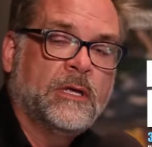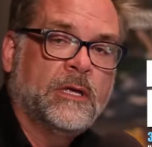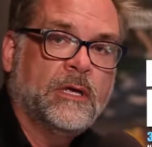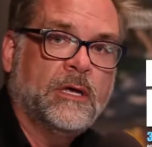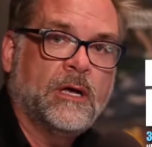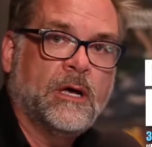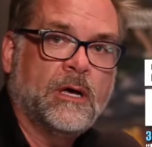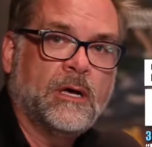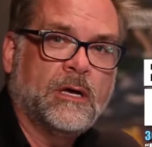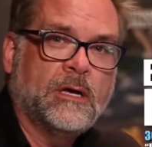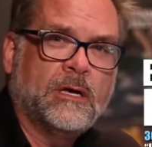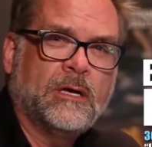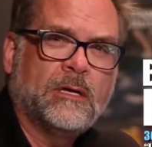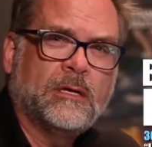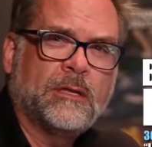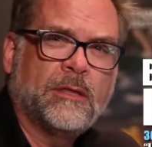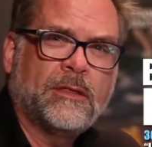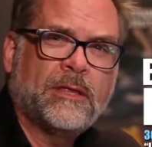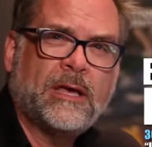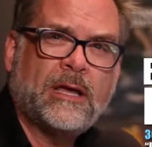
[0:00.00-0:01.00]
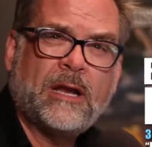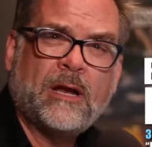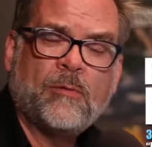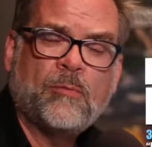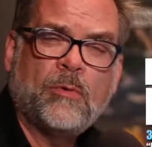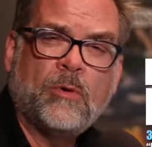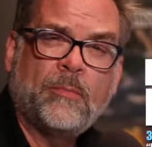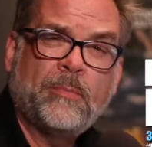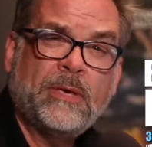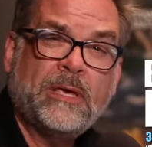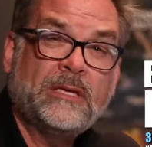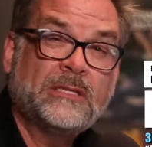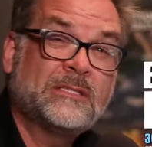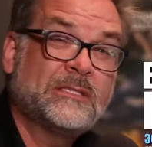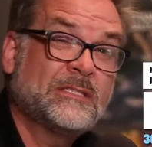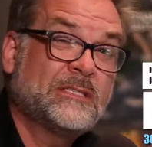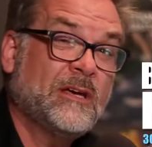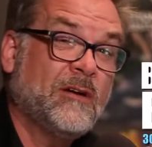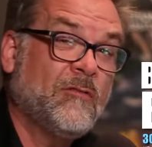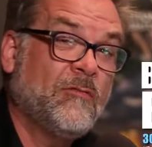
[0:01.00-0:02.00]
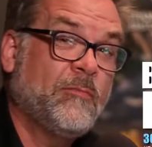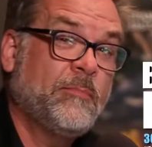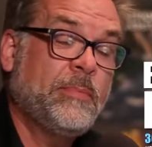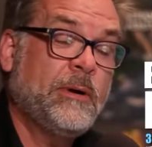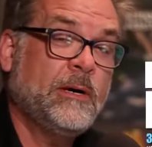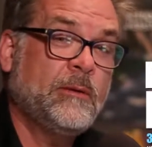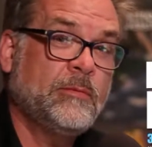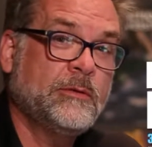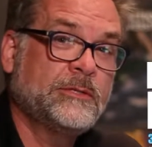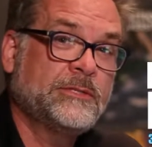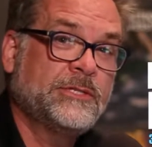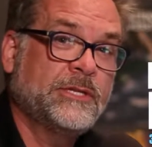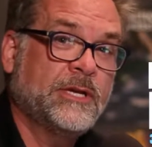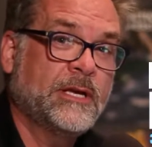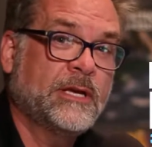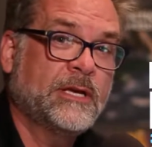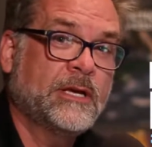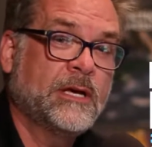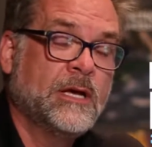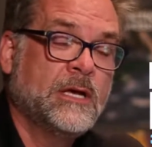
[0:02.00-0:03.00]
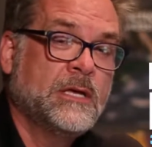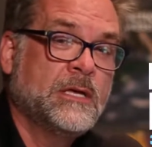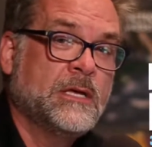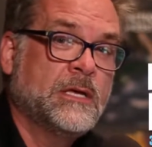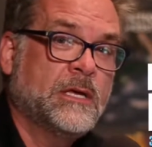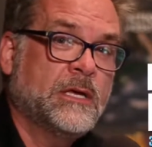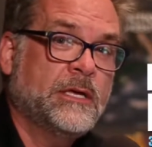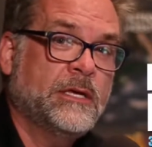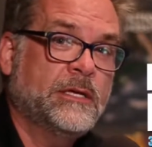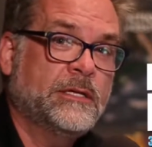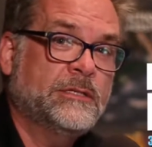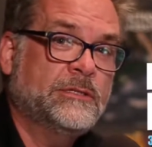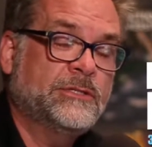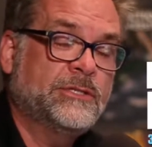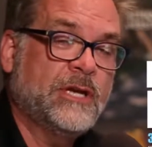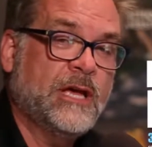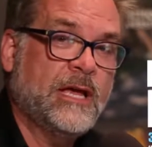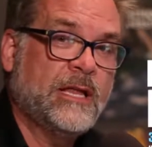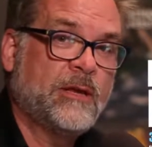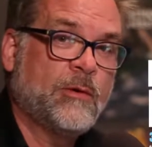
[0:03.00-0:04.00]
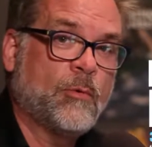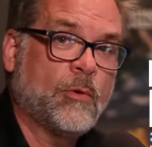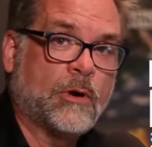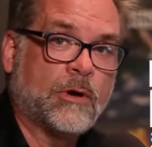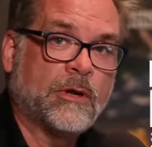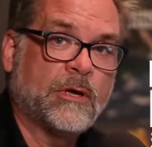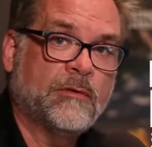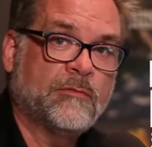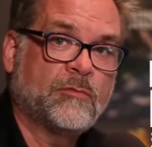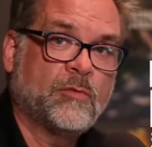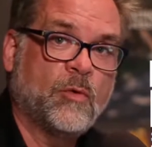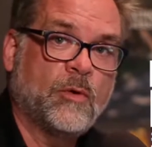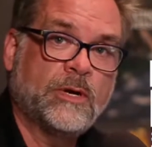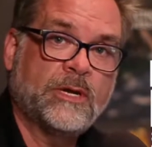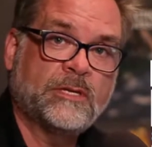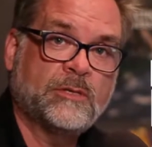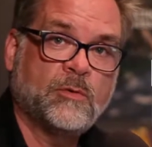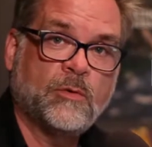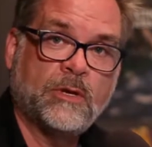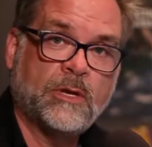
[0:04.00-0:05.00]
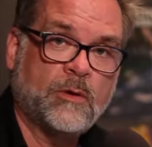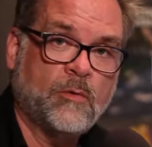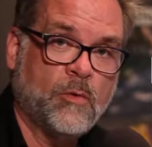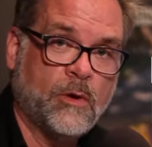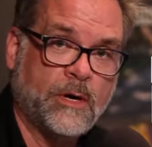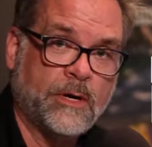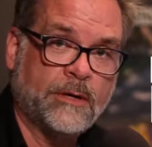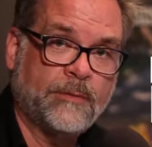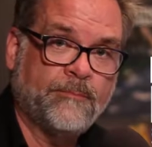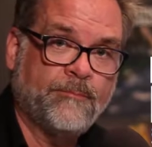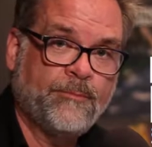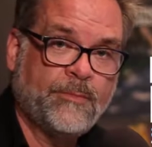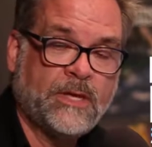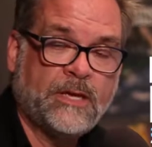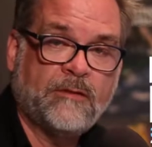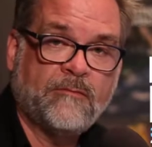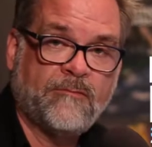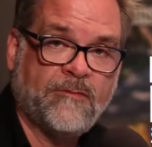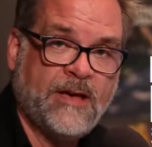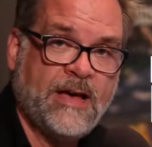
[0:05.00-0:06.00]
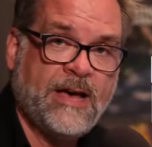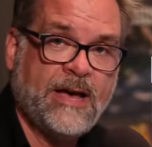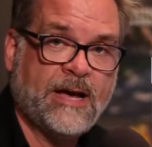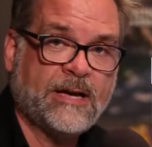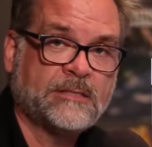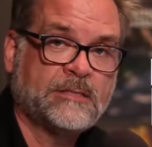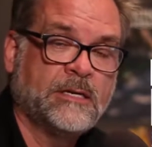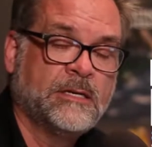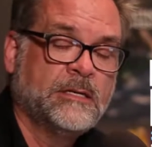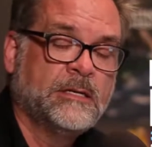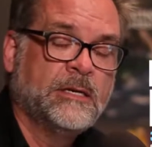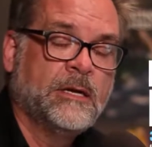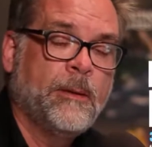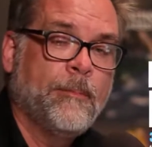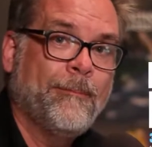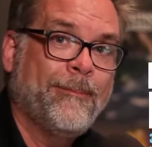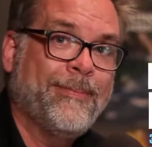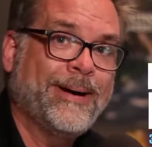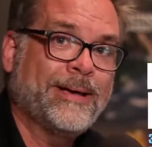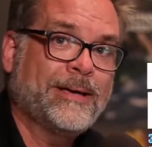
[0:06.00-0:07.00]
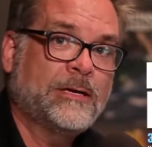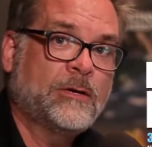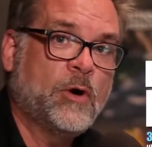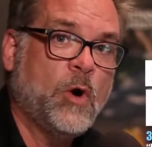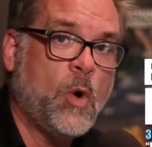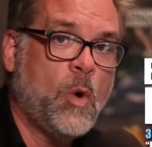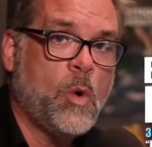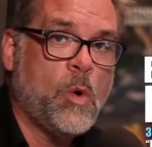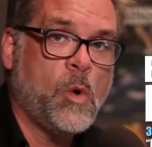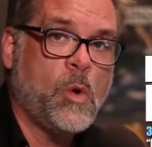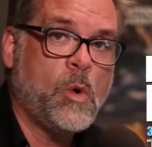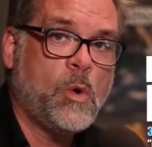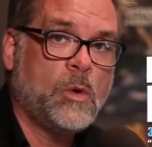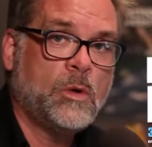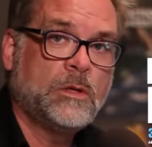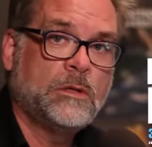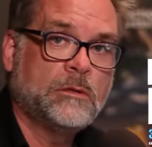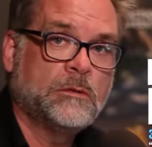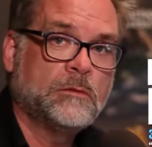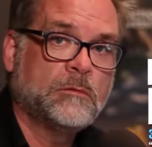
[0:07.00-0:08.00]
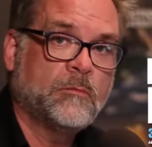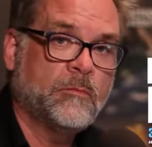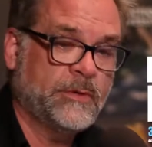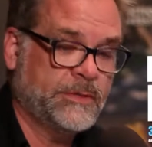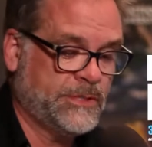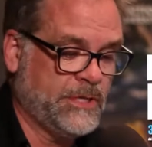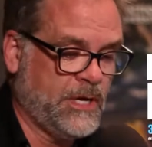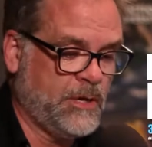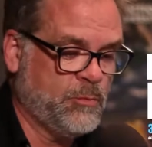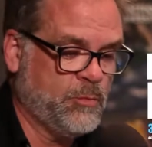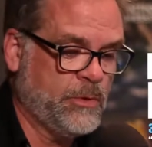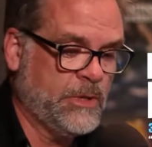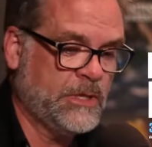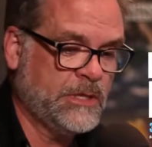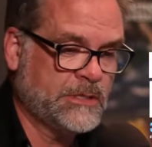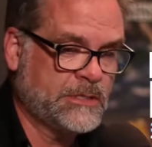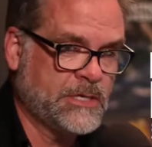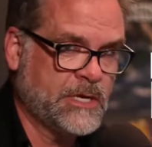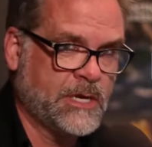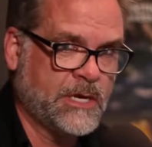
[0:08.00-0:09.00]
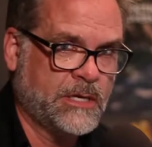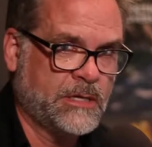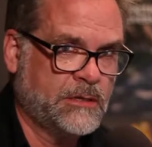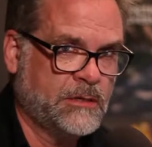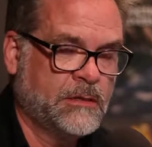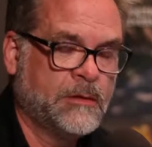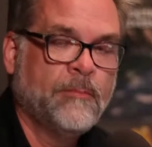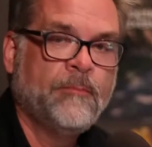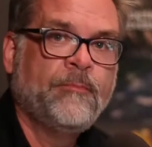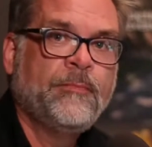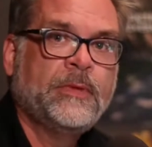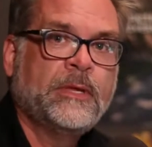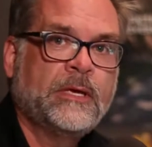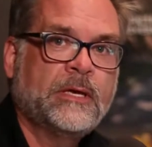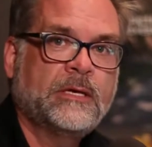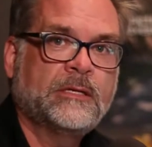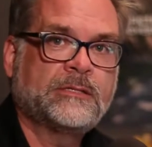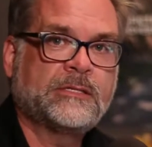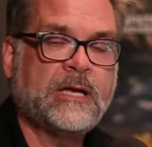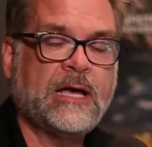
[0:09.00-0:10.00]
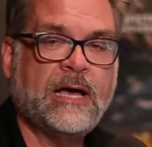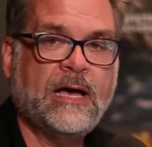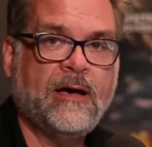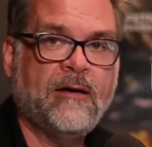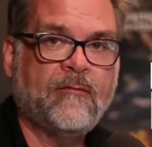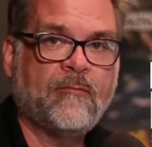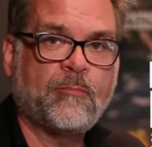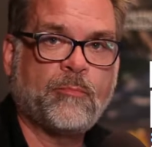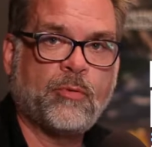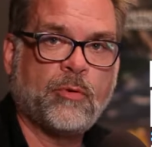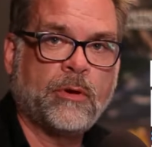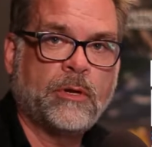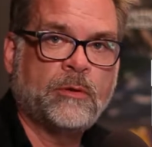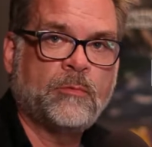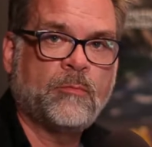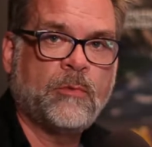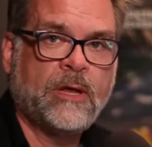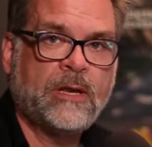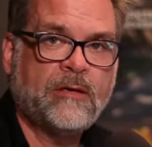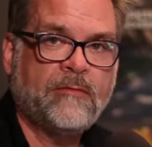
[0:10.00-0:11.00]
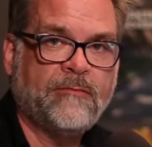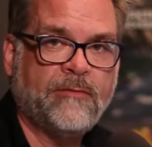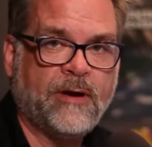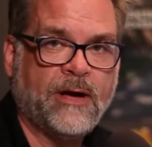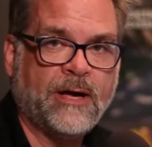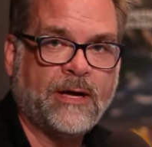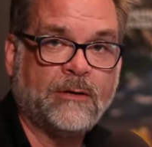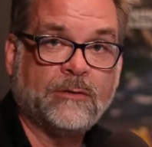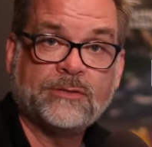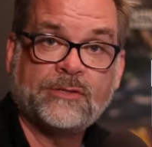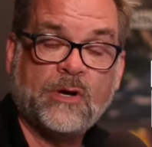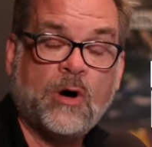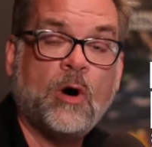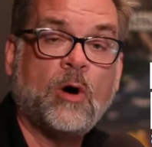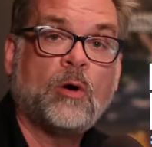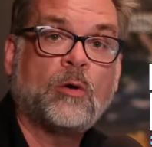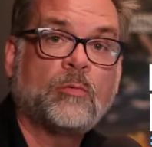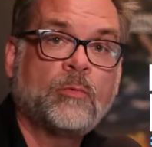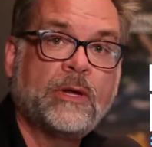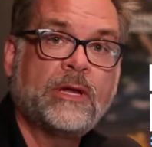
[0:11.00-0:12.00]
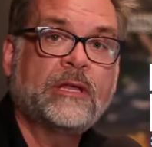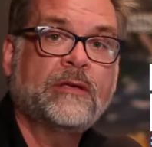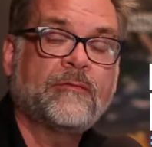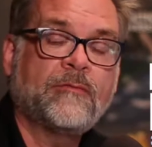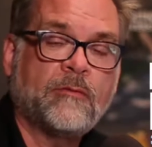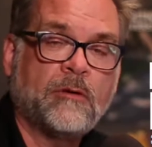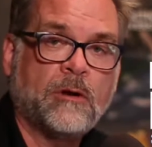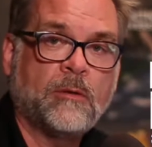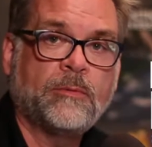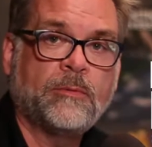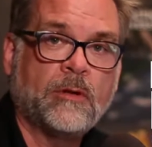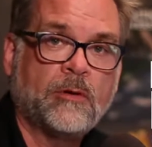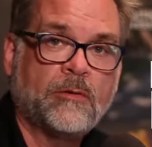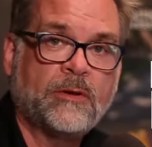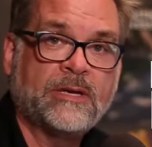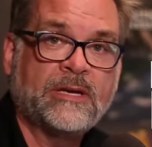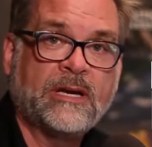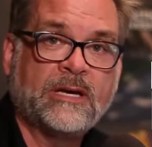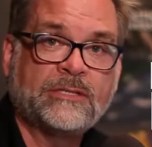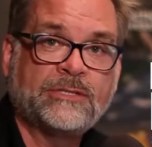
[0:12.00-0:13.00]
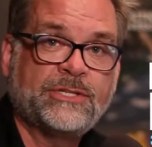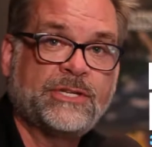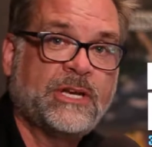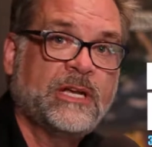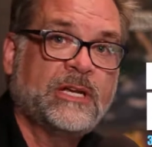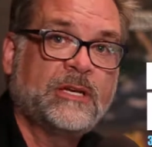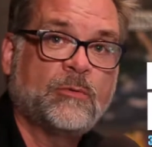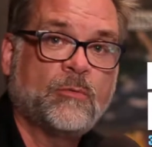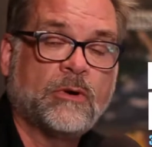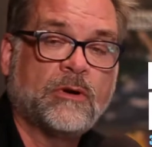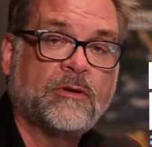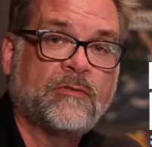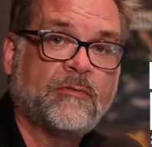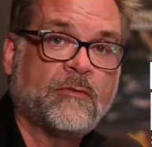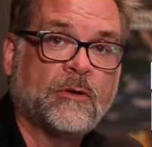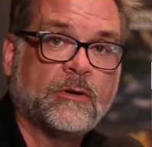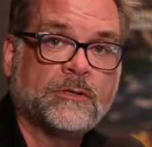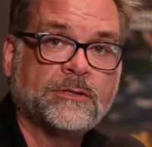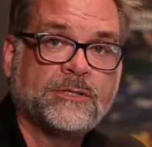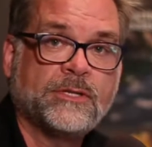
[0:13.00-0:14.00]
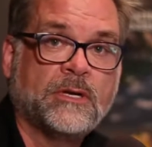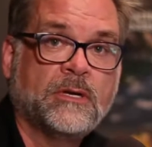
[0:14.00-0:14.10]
that I will be self-publishing in January of 2021. In fact, my goal, which I will attain, is to have print-ready files all ready for uploading on January 1st,